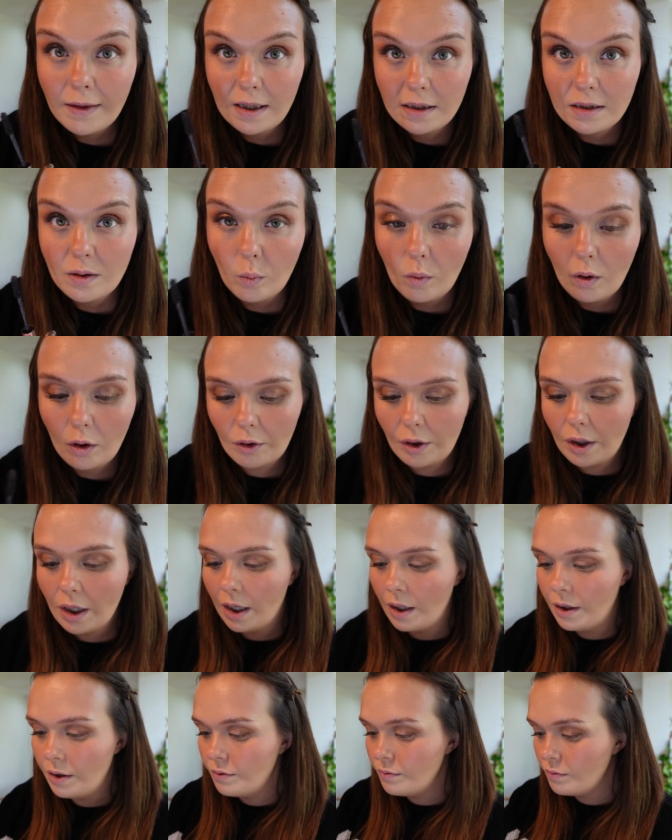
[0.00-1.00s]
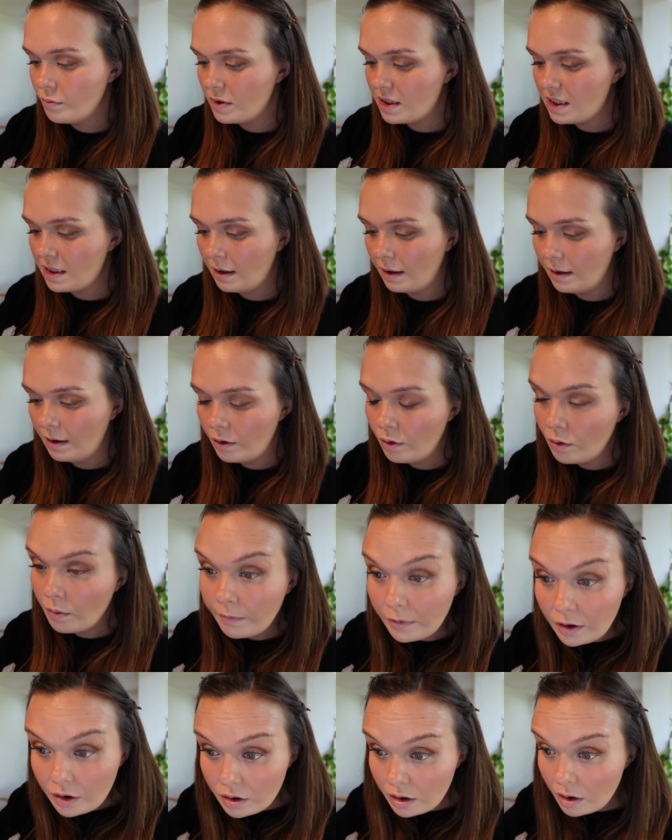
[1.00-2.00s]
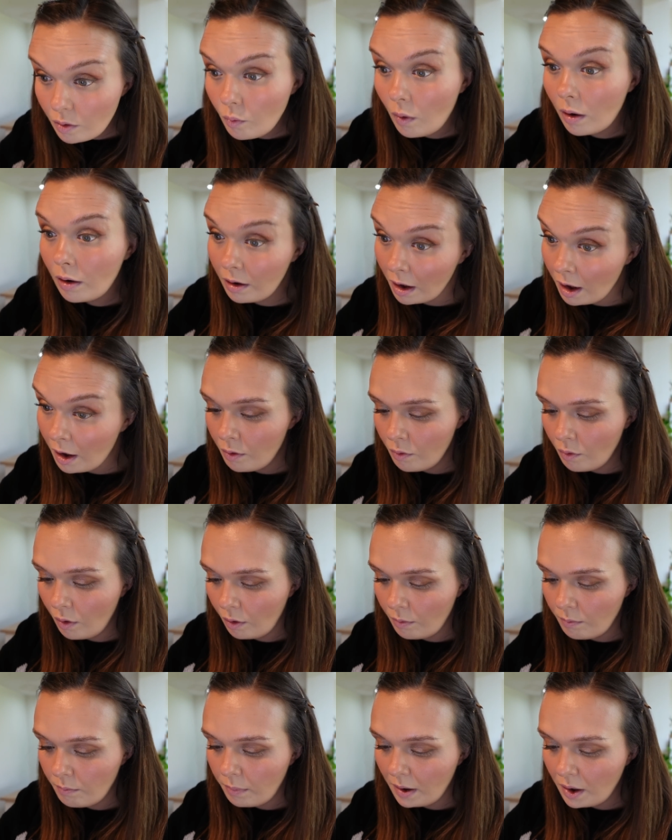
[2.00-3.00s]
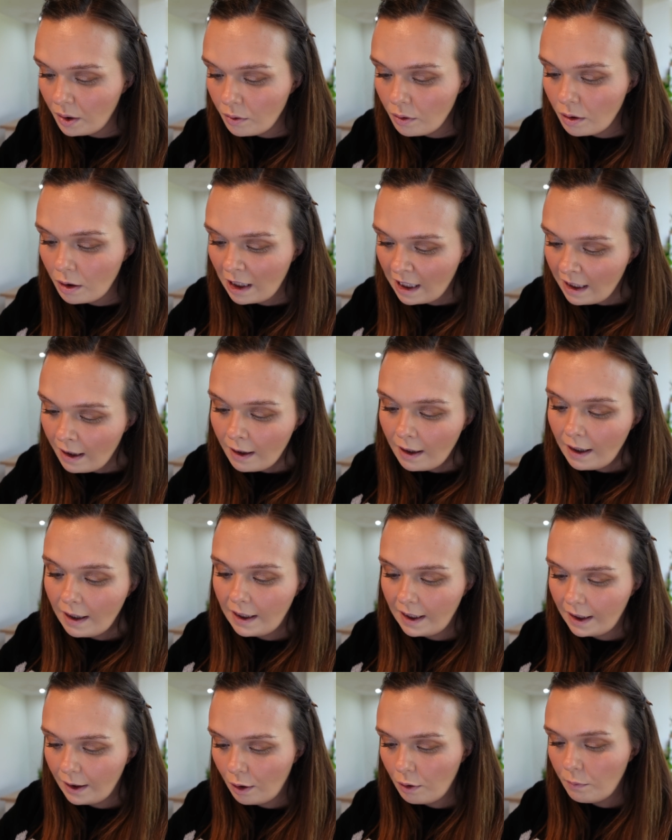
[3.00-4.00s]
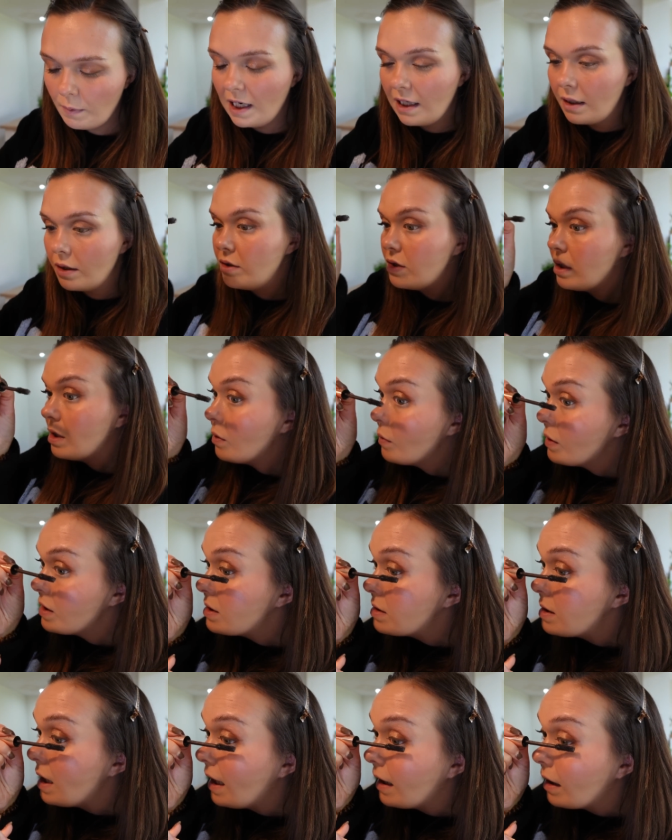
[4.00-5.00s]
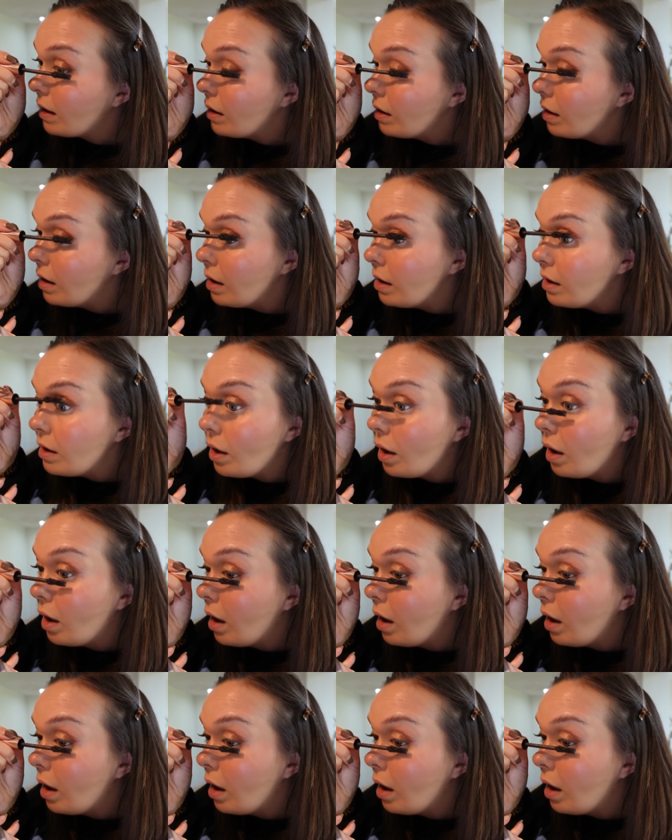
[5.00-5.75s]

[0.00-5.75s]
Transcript: that's one coat. And I normally do one coat on both, and then go back and do a second.